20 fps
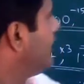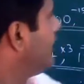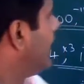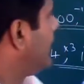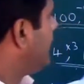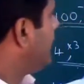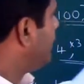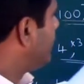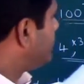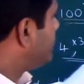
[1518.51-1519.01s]

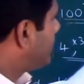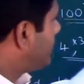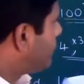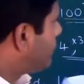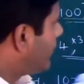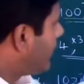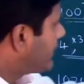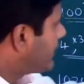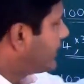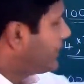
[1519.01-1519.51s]
And then if it's
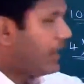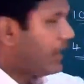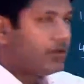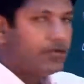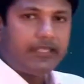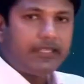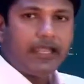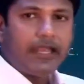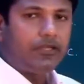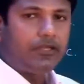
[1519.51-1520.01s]
subtracting, how
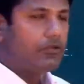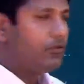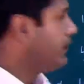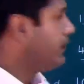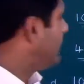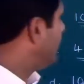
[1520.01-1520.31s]
to get to it.